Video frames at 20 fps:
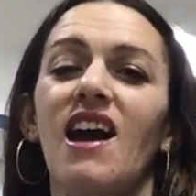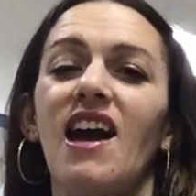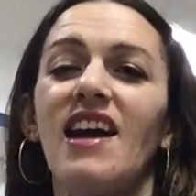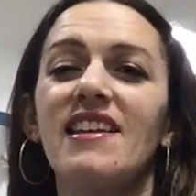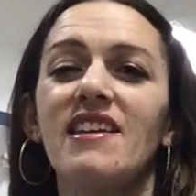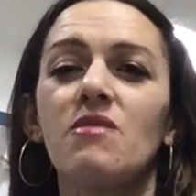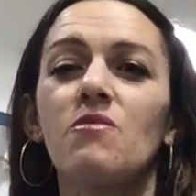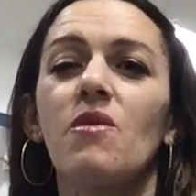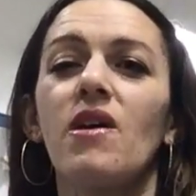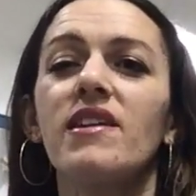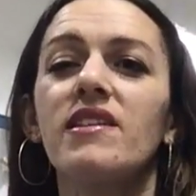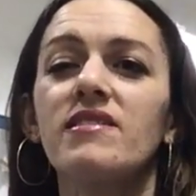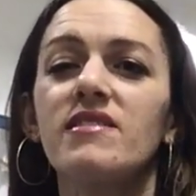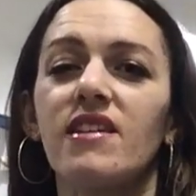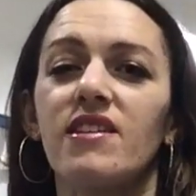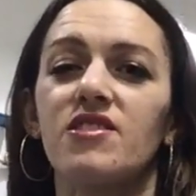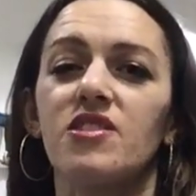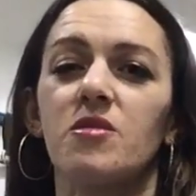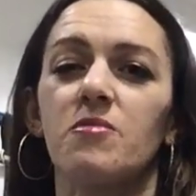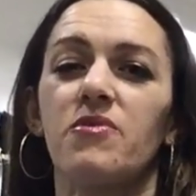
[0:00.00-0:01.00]
I didn't want to
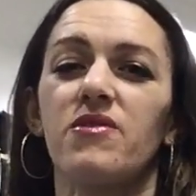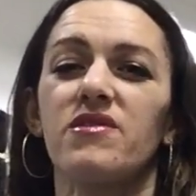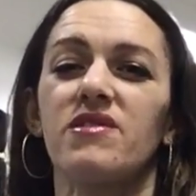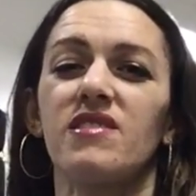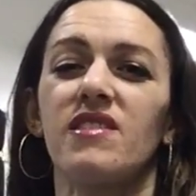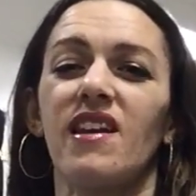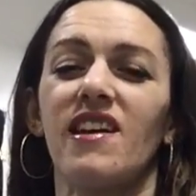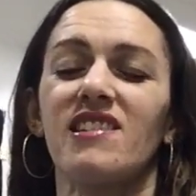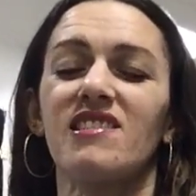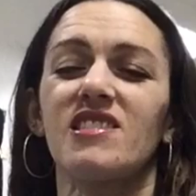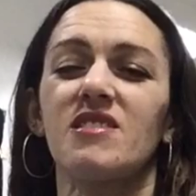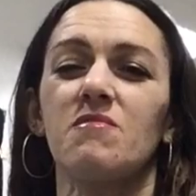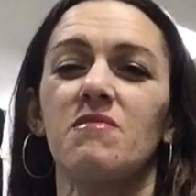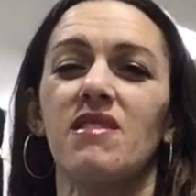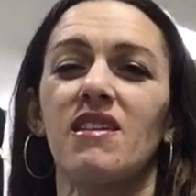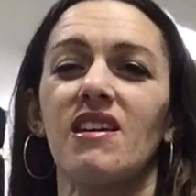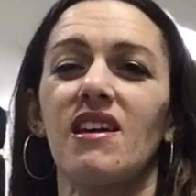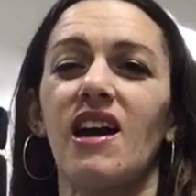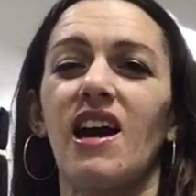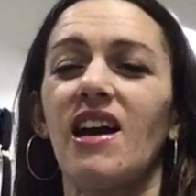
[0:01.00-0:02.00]
touch the person next to
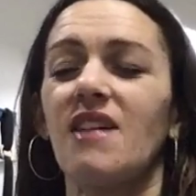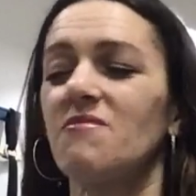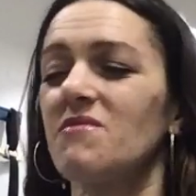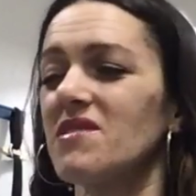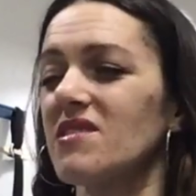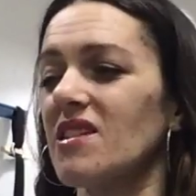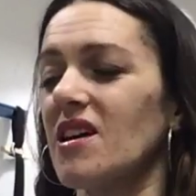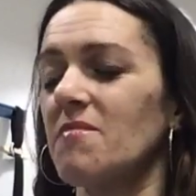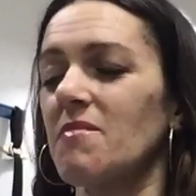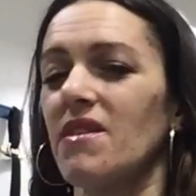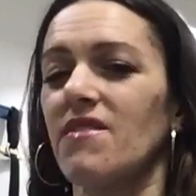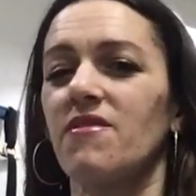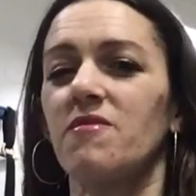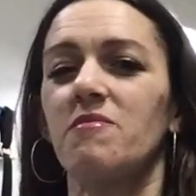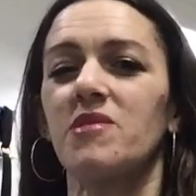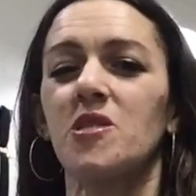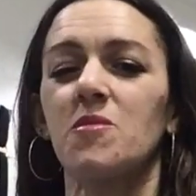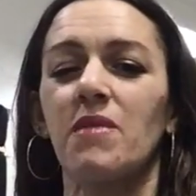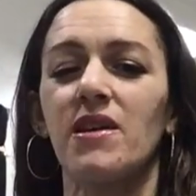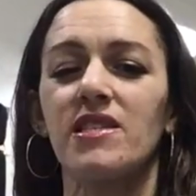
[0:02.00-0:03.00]
me. I was coming
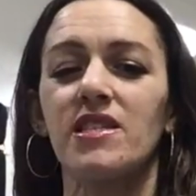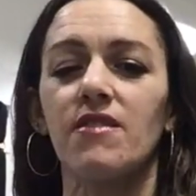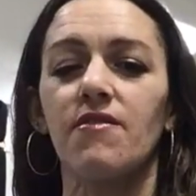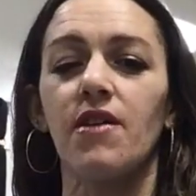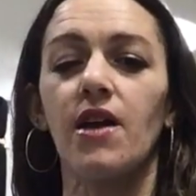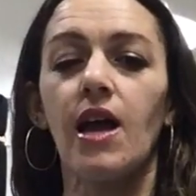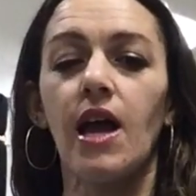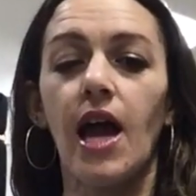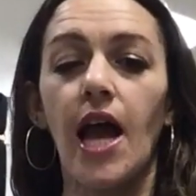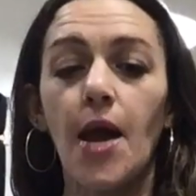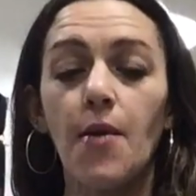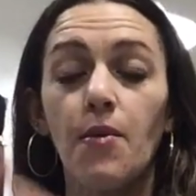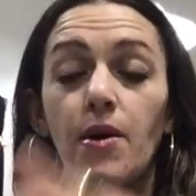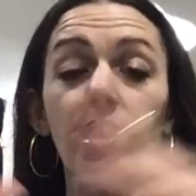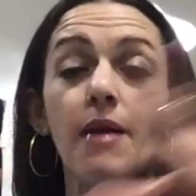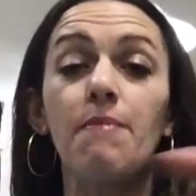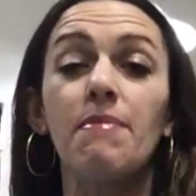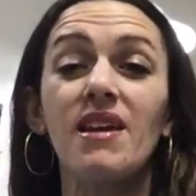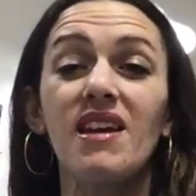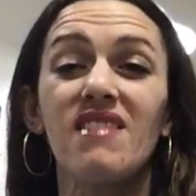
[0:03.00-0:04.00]
from a space of, I
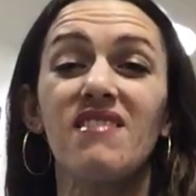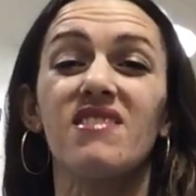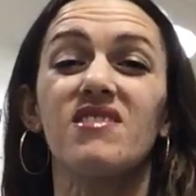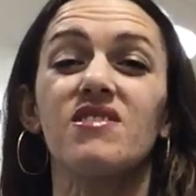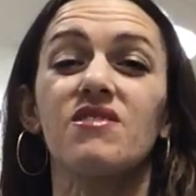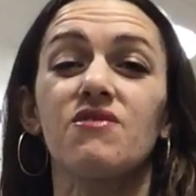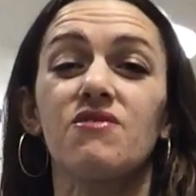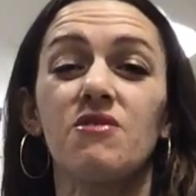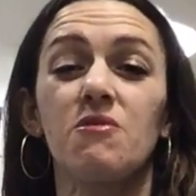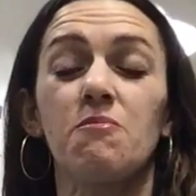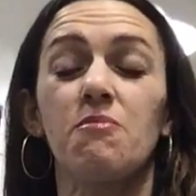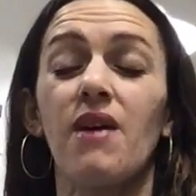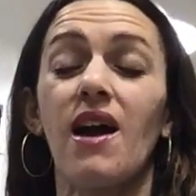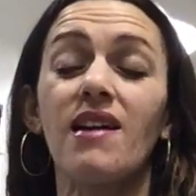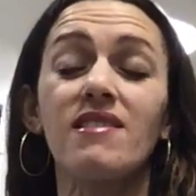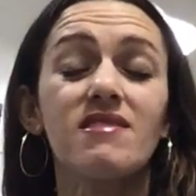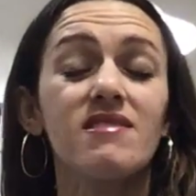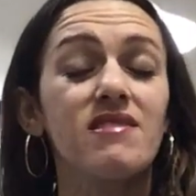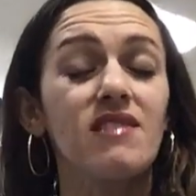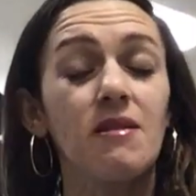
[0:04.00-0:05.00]
want to be in this group
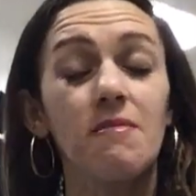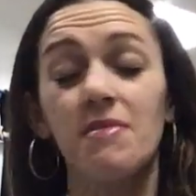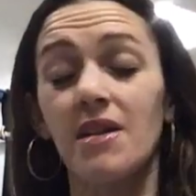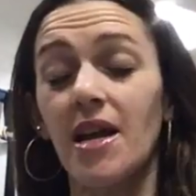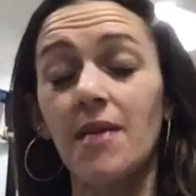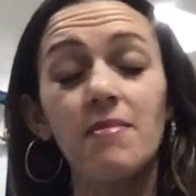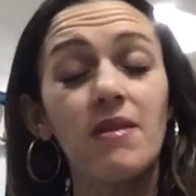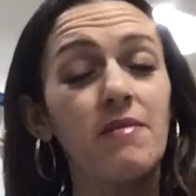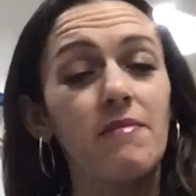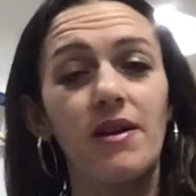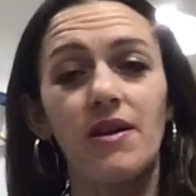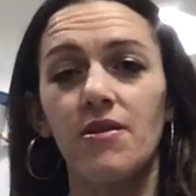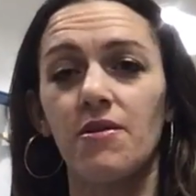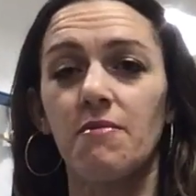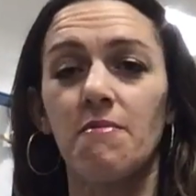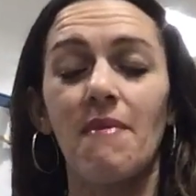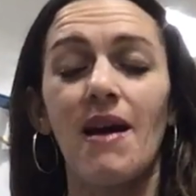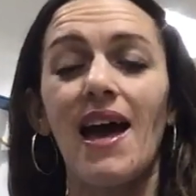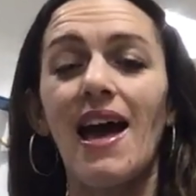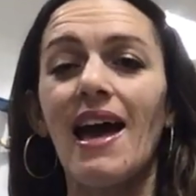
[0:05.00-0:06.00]
practicing, but I'm on my
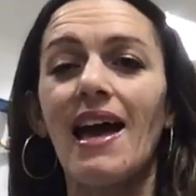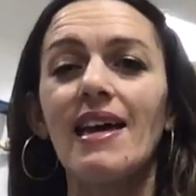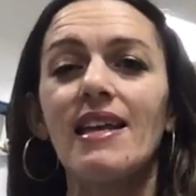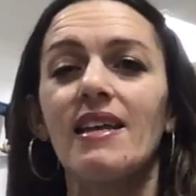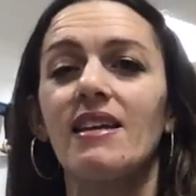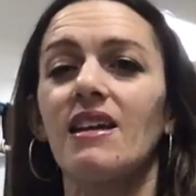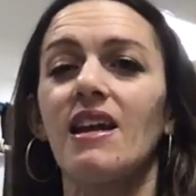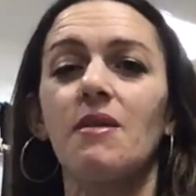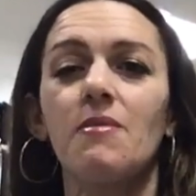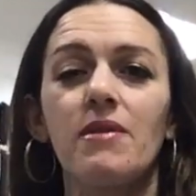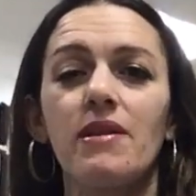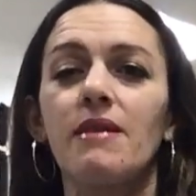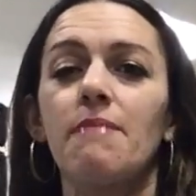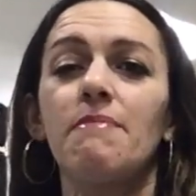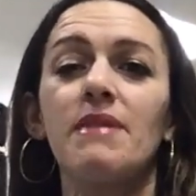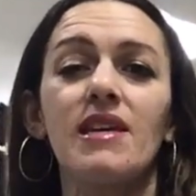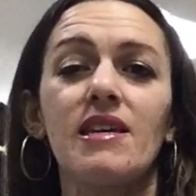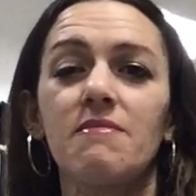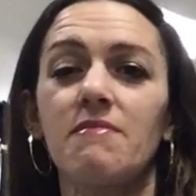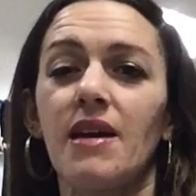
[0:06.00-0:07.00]
own mat and I want to
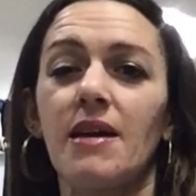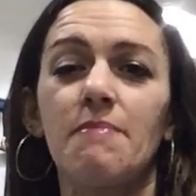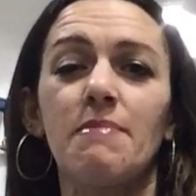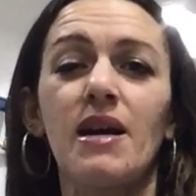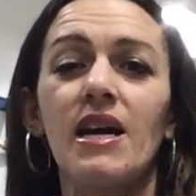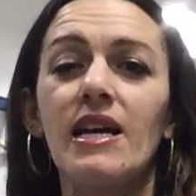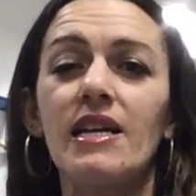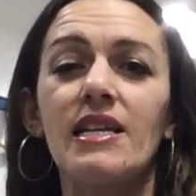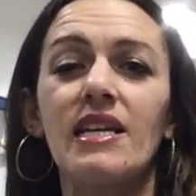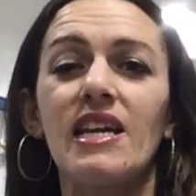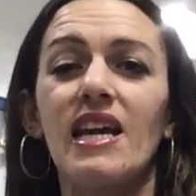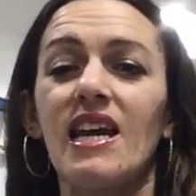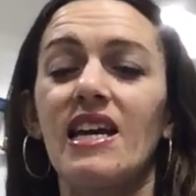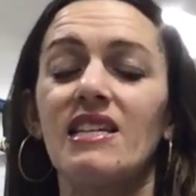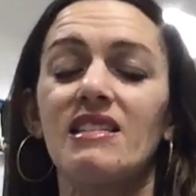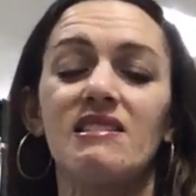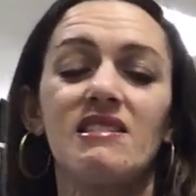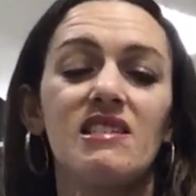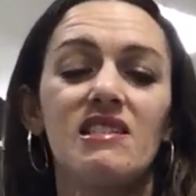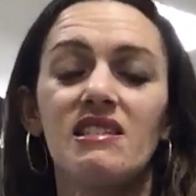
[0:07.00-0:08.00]
be in my body
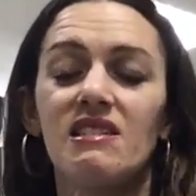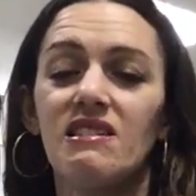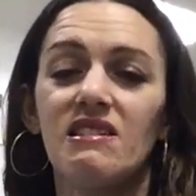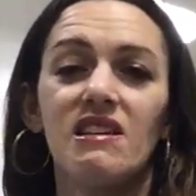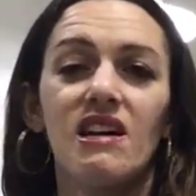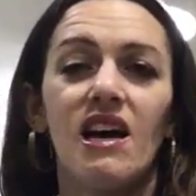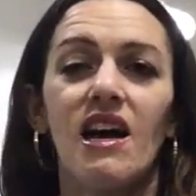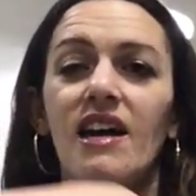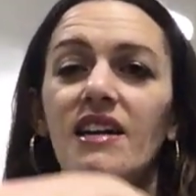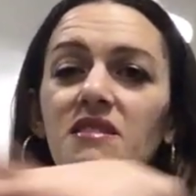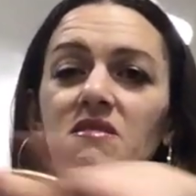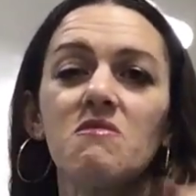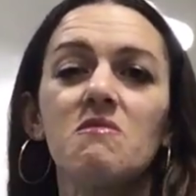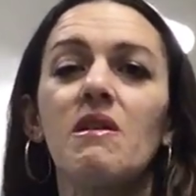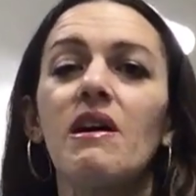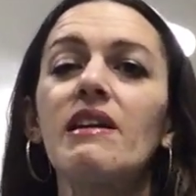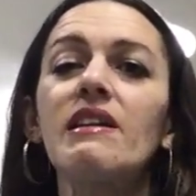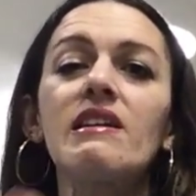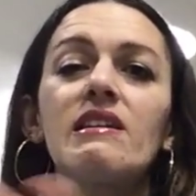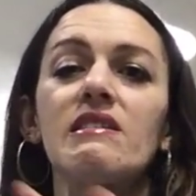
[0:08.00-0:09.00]
and I don't
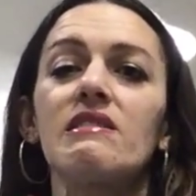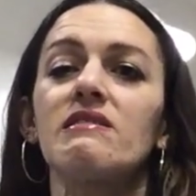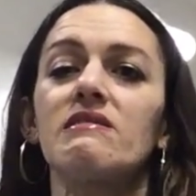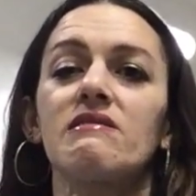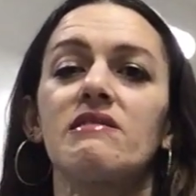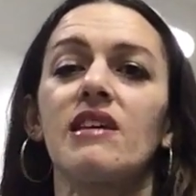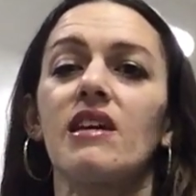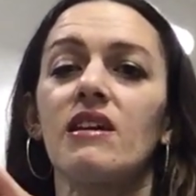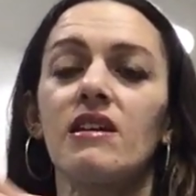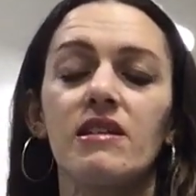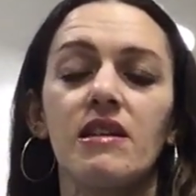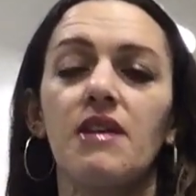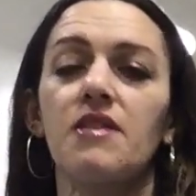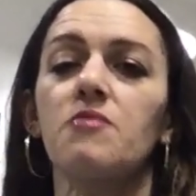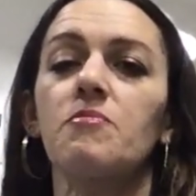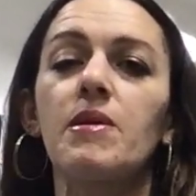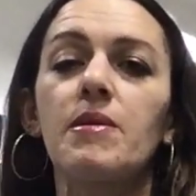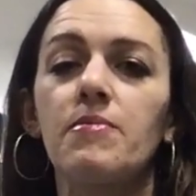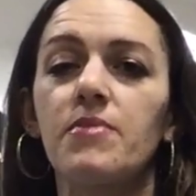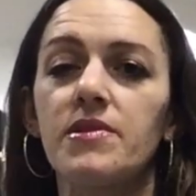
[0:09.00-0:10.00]
want to take on
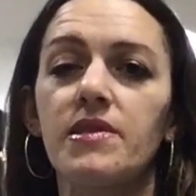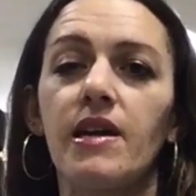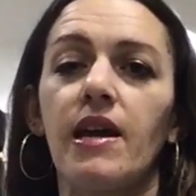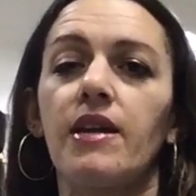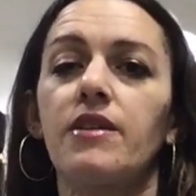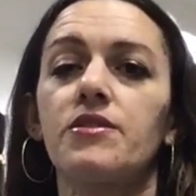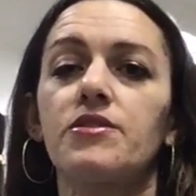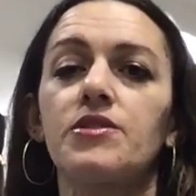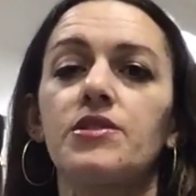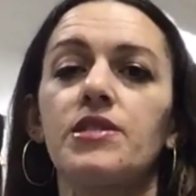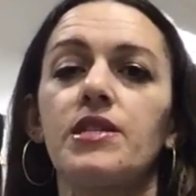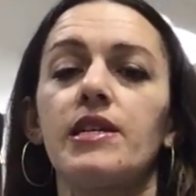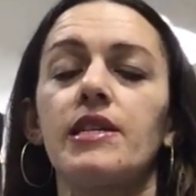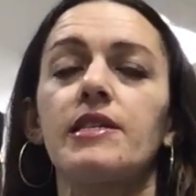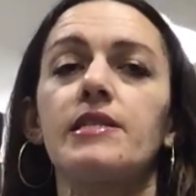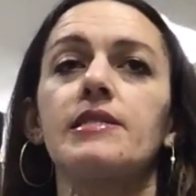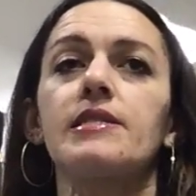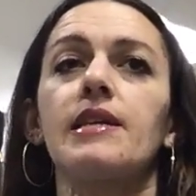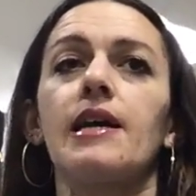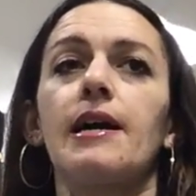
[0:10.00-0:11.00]
other people's
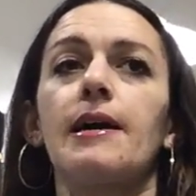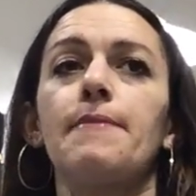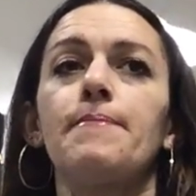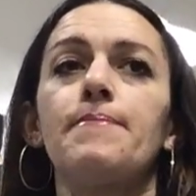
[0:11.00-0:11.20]
energies.